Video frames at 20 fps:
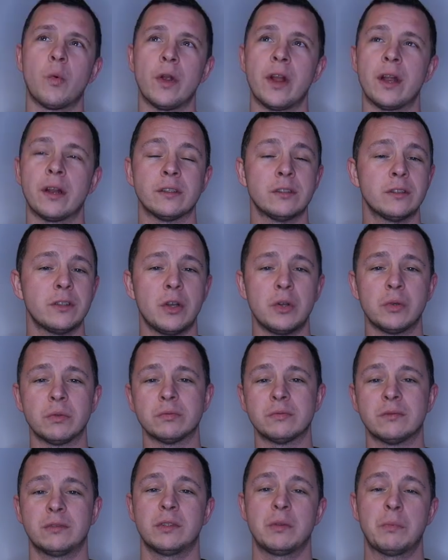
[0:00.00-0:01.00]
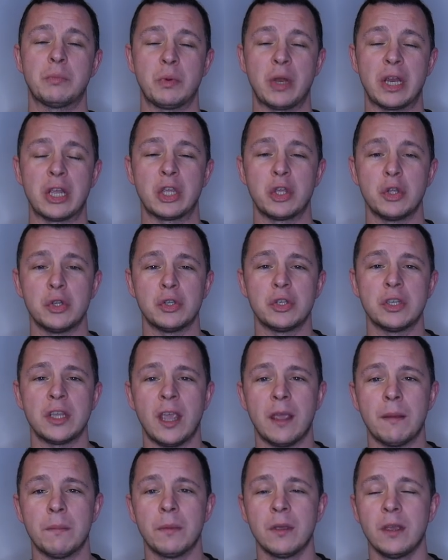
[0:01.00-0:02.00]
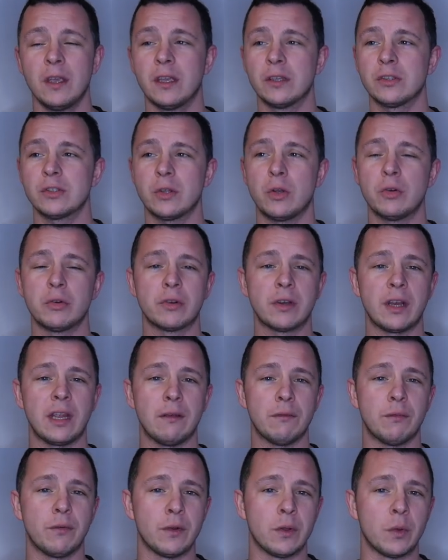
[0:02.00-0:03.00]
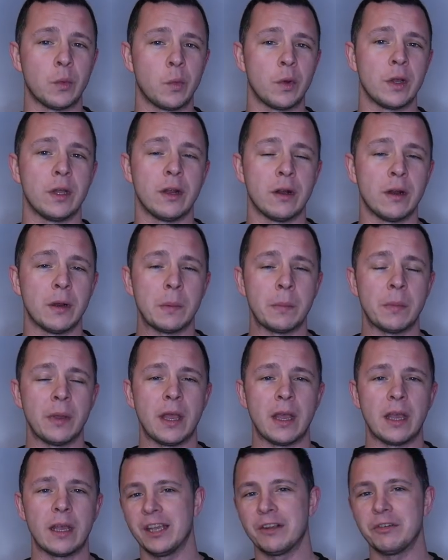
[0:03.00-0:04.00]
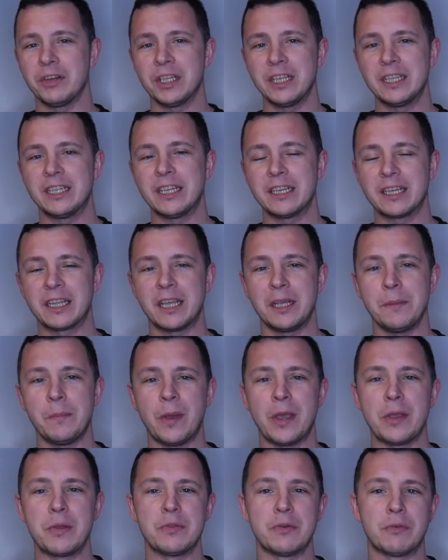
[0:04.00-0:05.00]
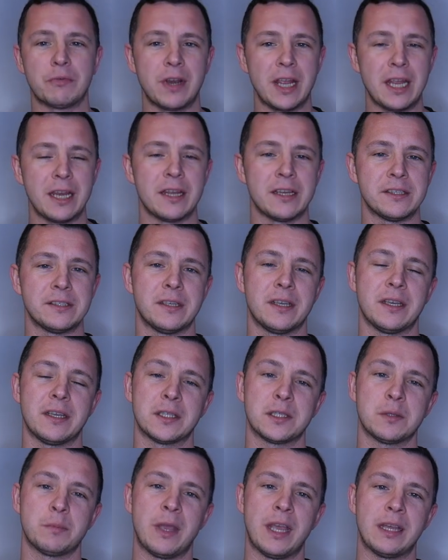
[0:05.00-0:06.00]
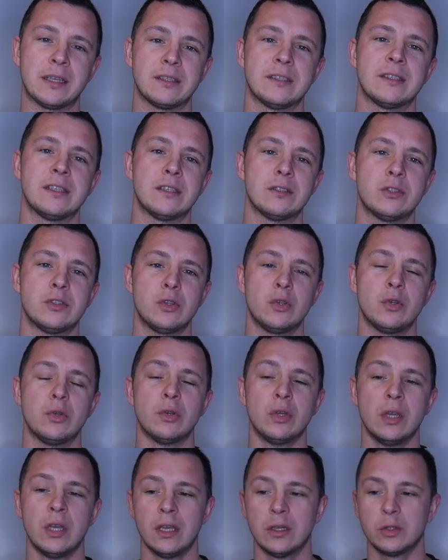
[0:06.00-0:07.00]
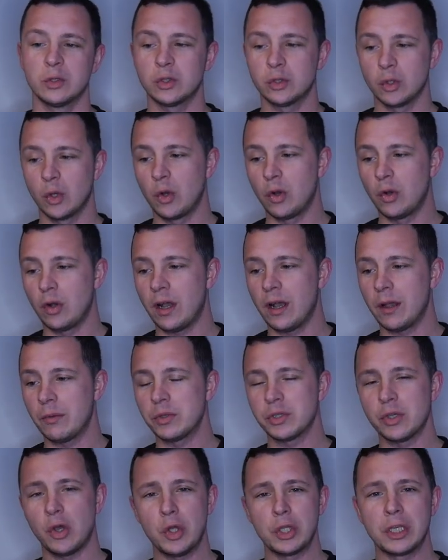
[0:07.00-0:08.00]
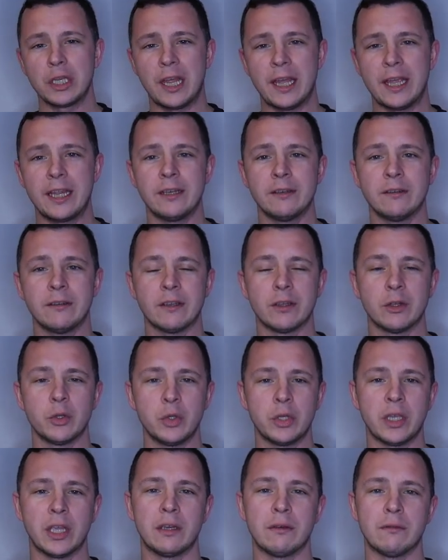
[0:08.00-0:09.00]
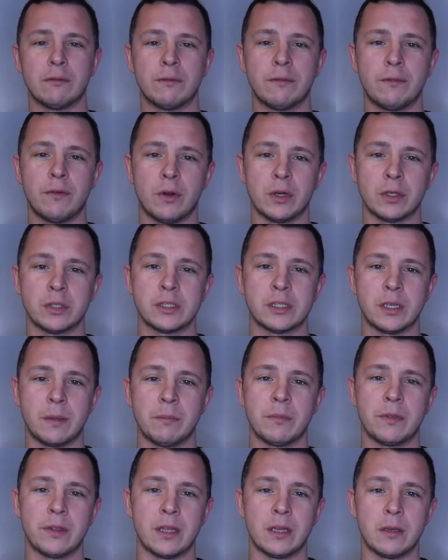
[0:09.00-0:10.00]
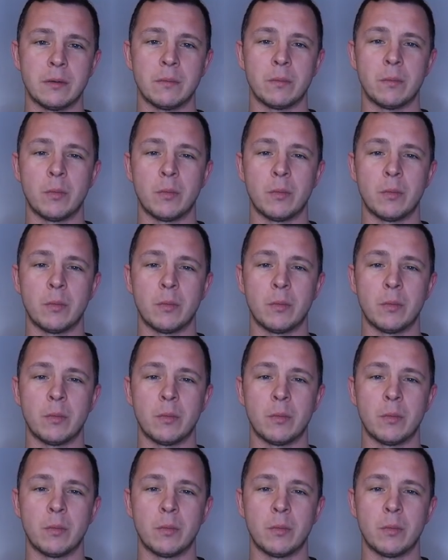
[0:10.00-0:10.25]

wear, it's still pretty good shape. Still great for the winter, but I really didn't keep out the rain as I expected it to. So I was online looking for something